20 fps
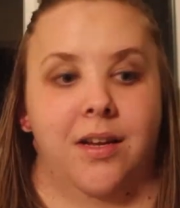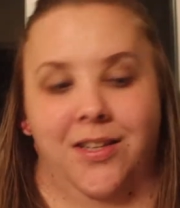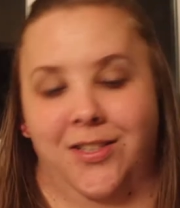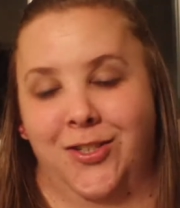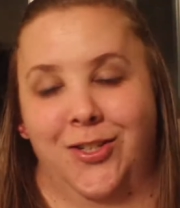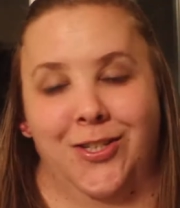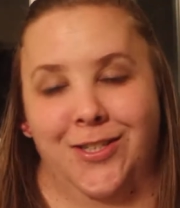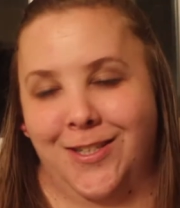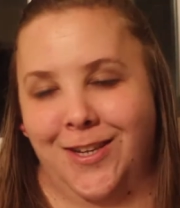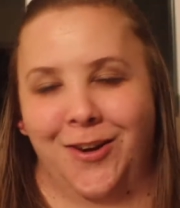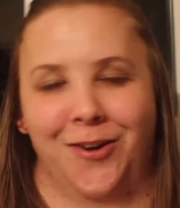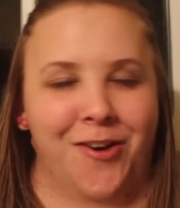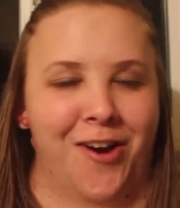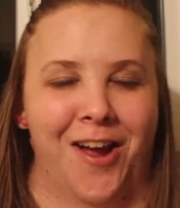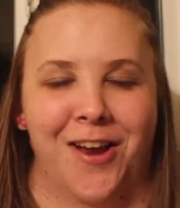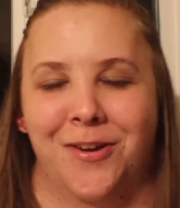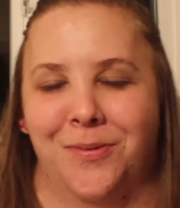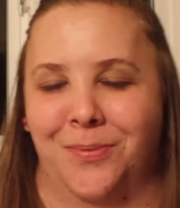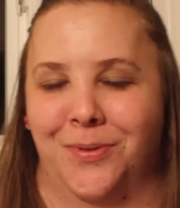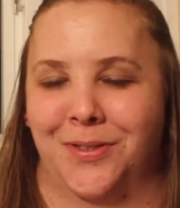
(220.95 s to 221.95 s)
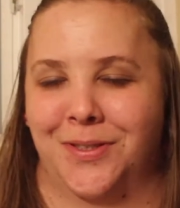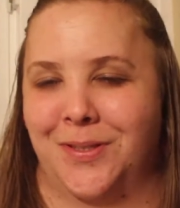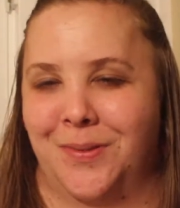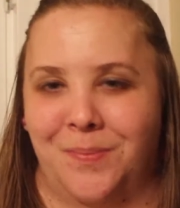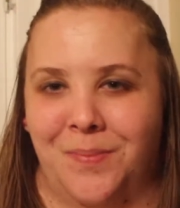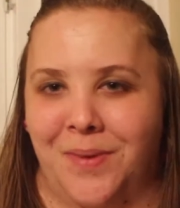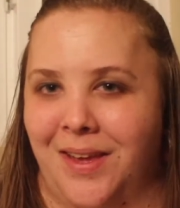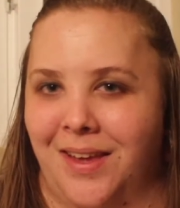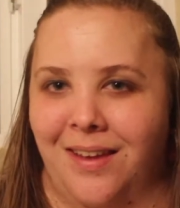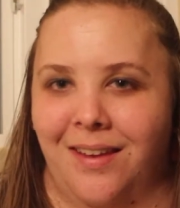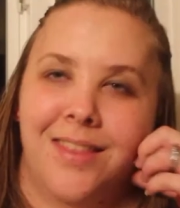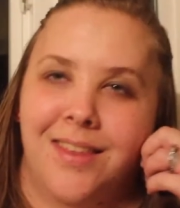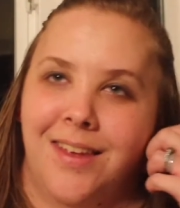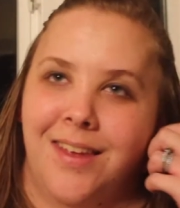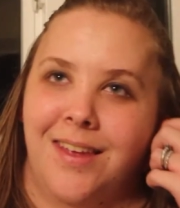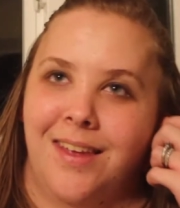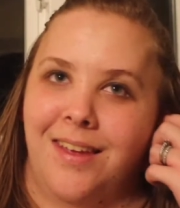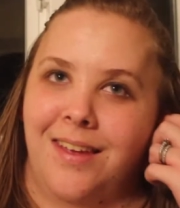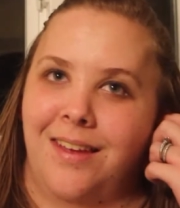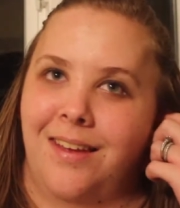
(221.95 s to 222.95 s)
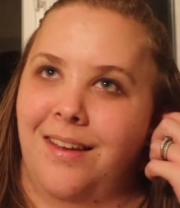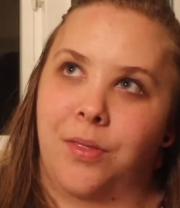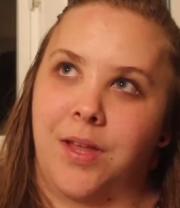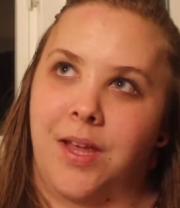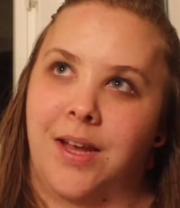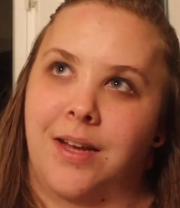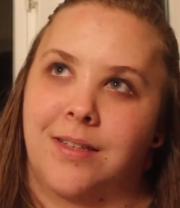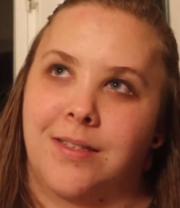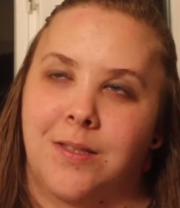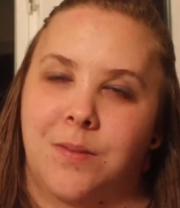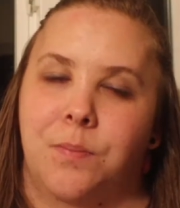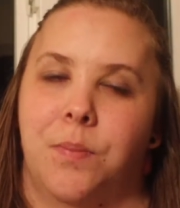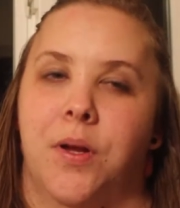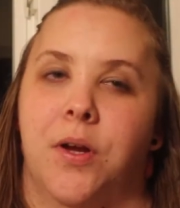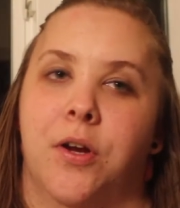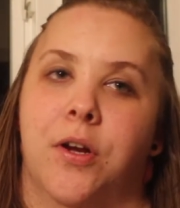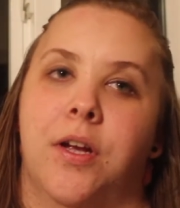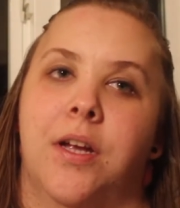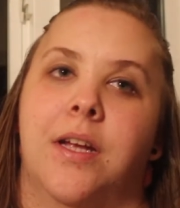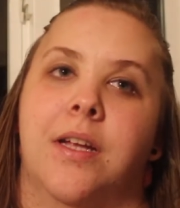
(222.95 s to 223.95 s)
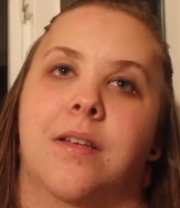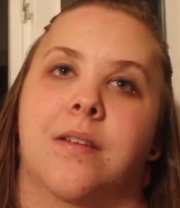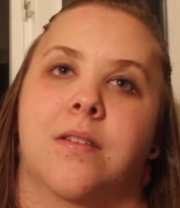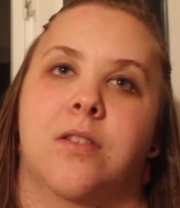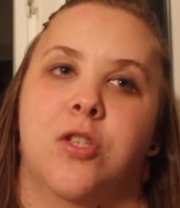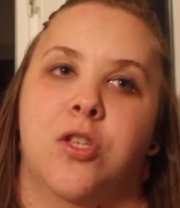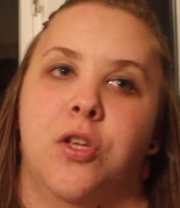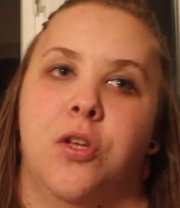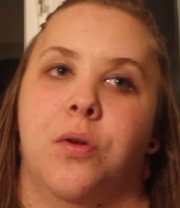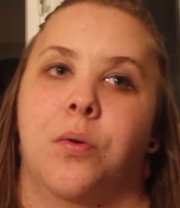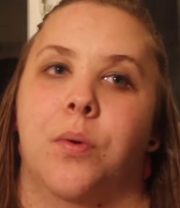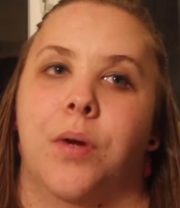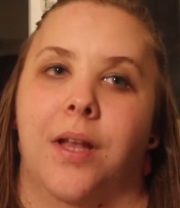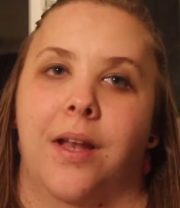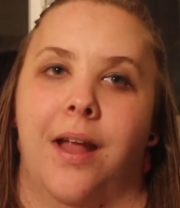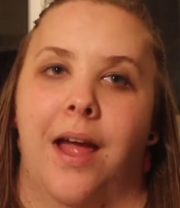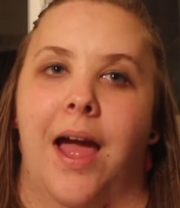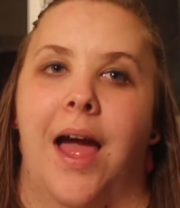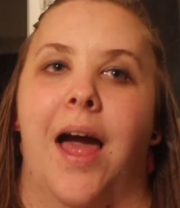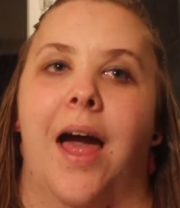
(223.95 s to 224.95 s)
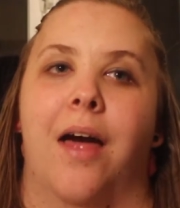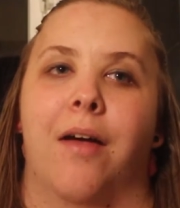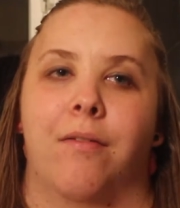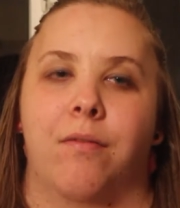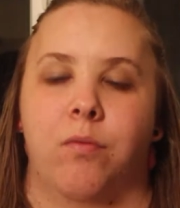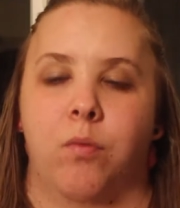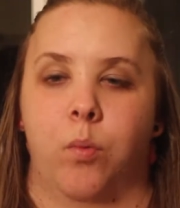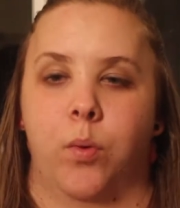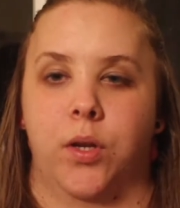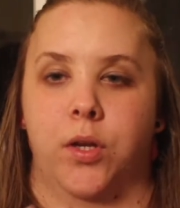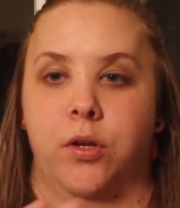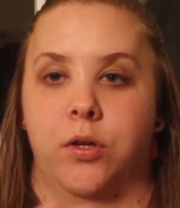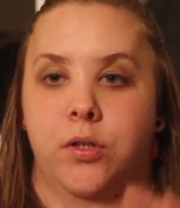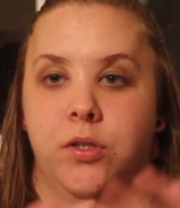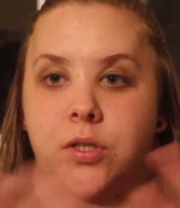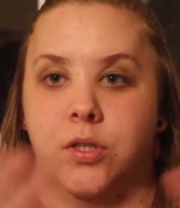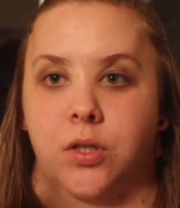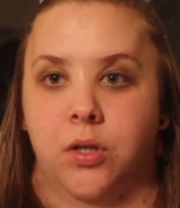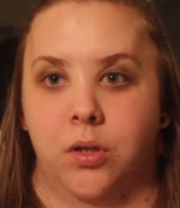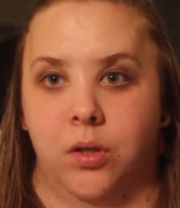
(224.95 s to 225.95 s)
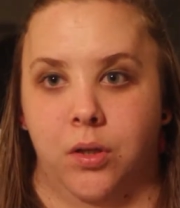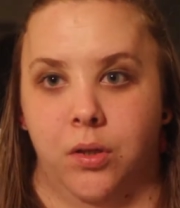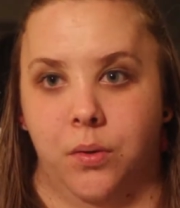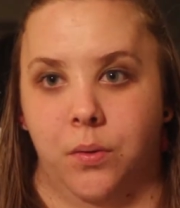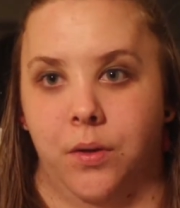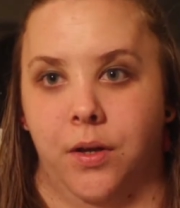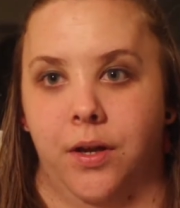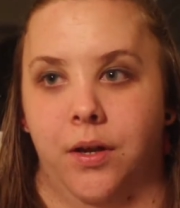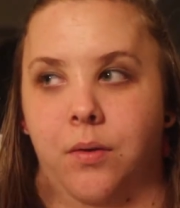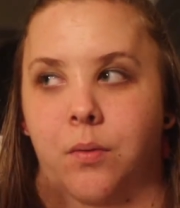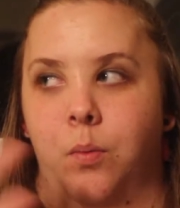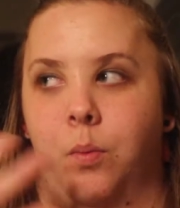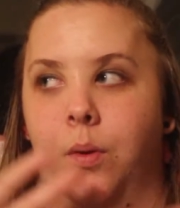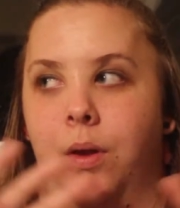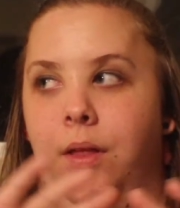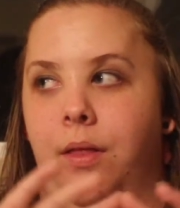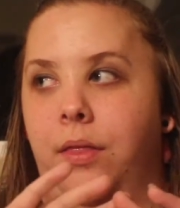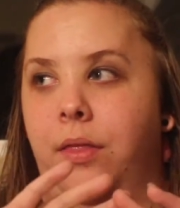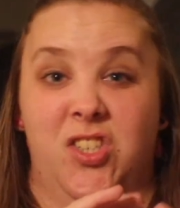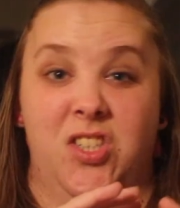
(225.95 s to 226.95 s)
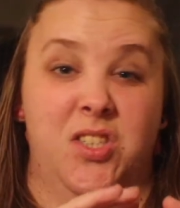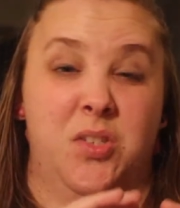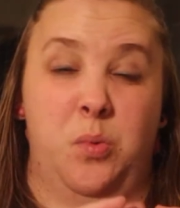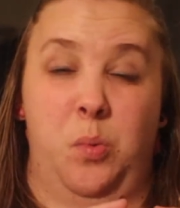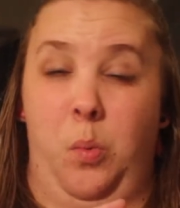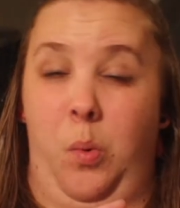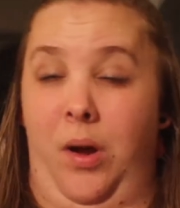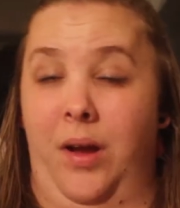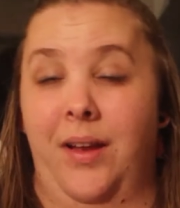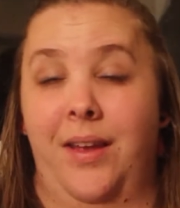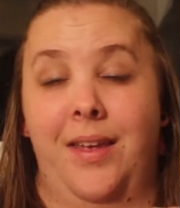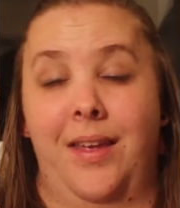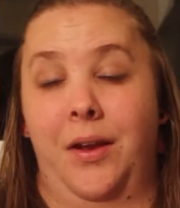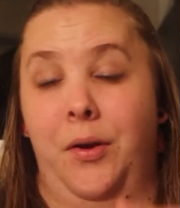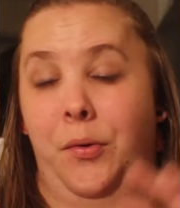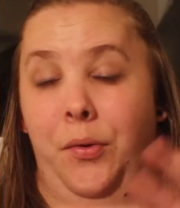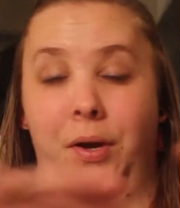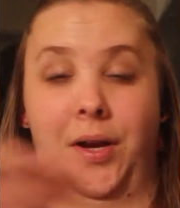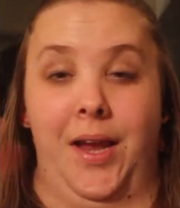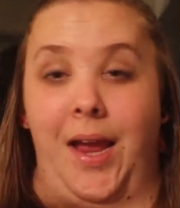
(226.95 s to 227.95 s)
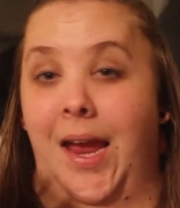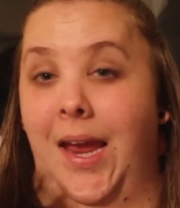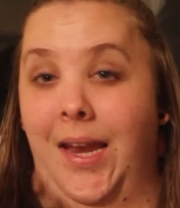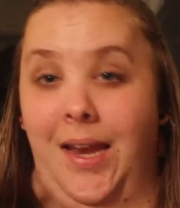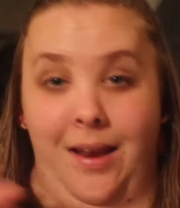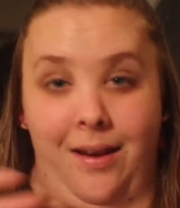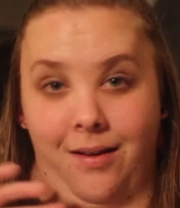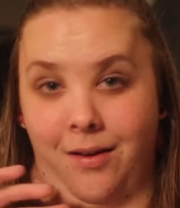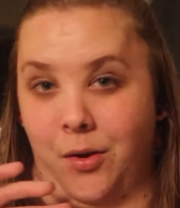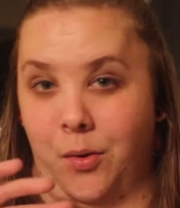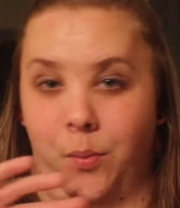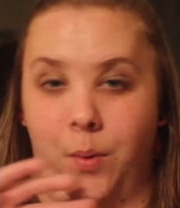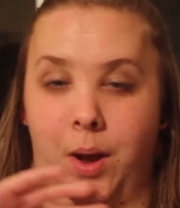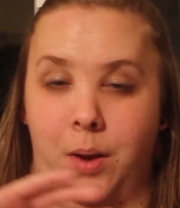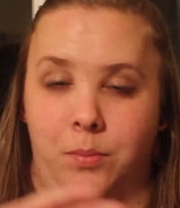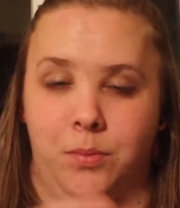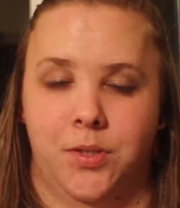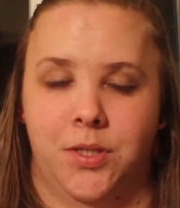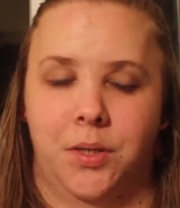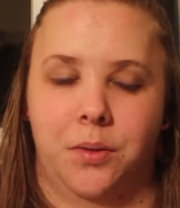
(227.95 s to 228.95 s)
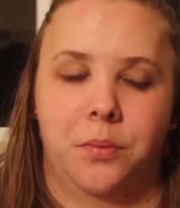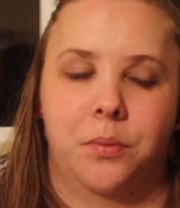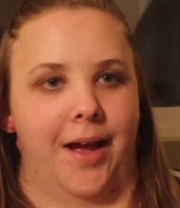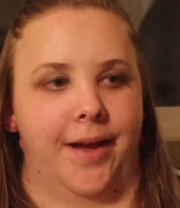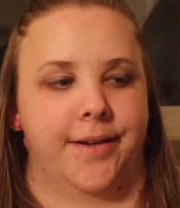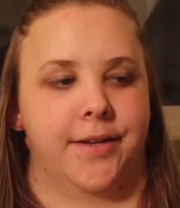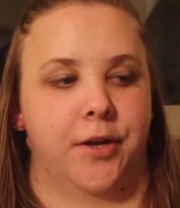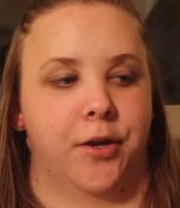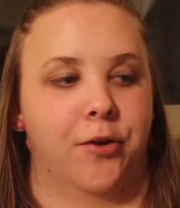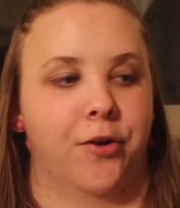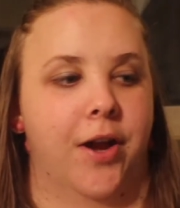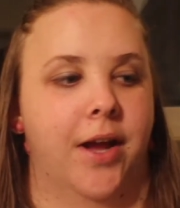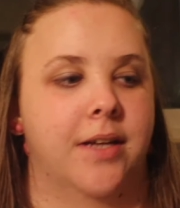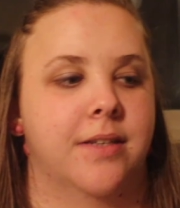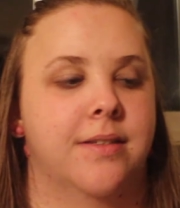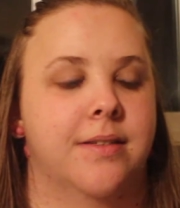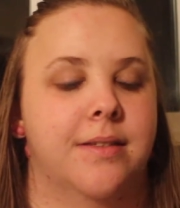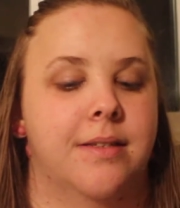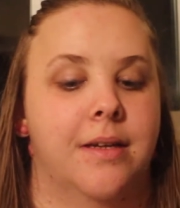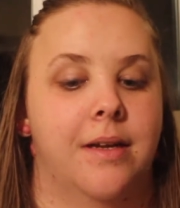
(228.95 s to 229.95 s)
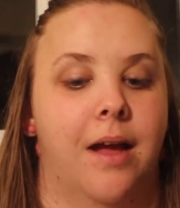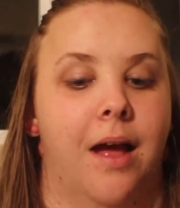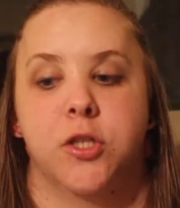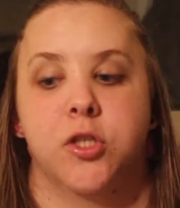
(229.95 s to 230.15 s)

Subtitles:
It's just incredible to me. The experience you can have when you're secluded with just what He created around you. I digress.